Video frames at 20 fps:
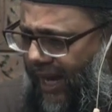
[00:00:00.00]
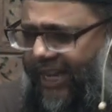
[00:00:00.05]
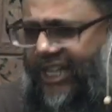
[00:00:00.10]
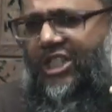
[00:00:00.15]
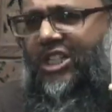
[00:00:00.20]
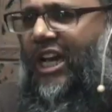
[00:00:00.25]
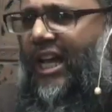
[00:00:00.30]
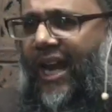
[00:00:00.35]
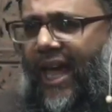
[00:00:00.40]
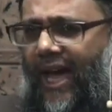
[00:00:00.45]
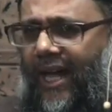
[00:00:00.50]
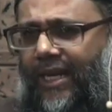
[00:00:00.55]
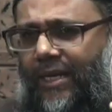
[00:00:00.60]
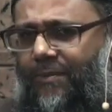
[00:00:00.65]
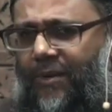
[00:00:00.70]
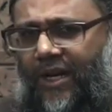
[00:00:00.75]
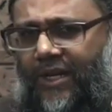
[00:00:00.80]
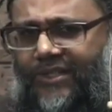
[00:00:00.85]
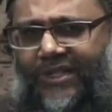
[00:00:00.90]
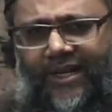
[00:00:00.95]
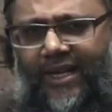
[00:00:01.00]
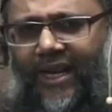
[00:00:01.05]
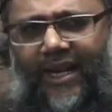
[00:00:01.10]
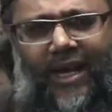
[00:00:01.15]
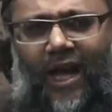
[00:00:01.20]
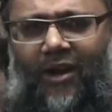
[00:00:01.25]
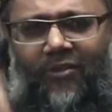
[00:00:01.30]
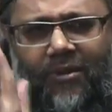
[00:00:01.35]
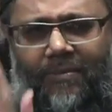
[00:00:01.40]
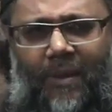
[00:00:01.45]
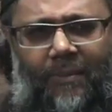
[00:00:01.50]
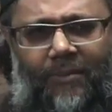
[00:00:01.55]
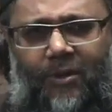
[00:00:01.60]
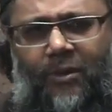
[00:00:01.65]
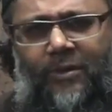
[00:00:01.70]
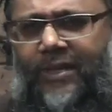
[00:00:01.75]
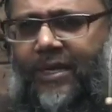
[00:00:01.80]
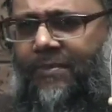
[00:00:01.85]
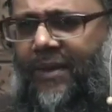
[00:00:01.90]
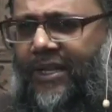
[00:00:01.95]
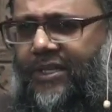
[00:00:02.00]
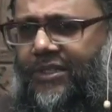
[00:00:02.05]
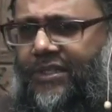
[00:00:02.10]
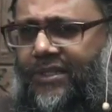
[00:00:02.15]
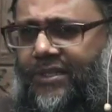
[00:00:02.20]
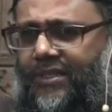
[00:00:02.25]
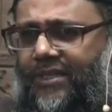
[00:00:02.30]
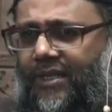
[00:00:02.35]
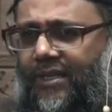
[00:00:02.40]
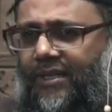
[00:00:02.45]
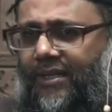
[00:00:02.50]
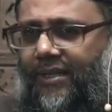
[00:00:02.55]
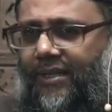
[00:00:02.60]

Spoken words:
a jalali person, and I can't remember who he mentions.